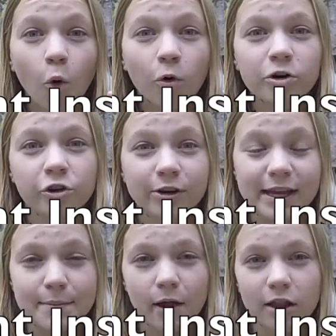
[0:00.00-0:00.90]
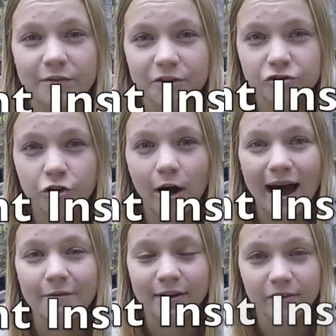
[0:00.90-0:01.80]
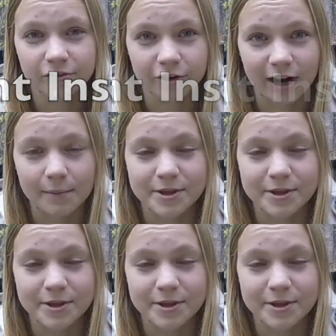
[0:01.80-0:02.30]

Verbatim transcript: or your email if you do not have Instagram,